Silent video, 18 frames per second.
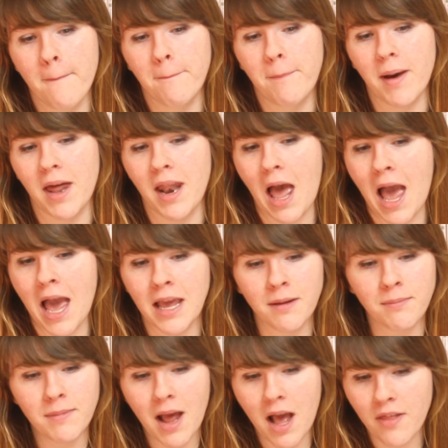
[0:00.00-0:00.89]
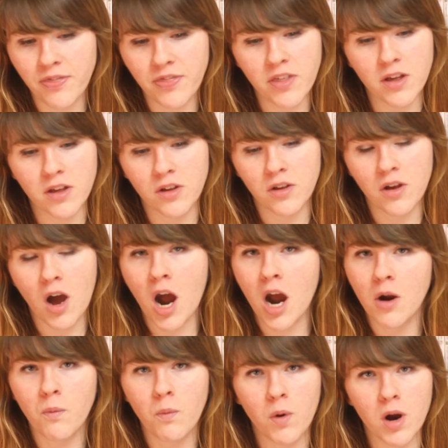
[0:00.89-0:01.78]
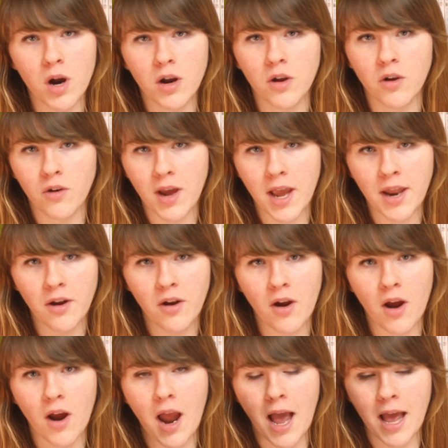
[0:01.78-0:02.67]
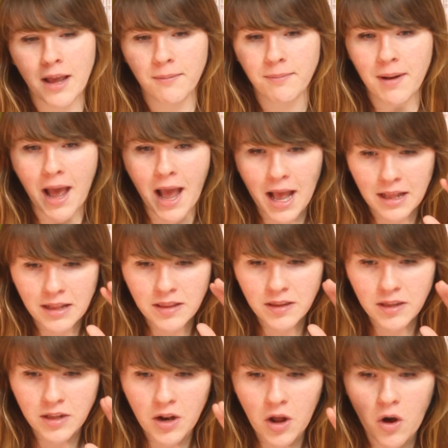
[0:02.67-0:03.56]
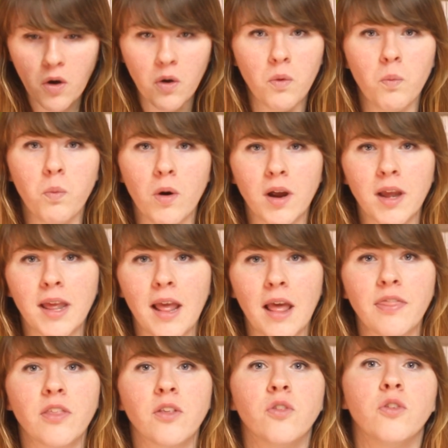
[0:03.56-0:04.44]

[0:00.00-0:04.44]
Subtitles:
But I am not the artwork creator. I am not, you know, working at the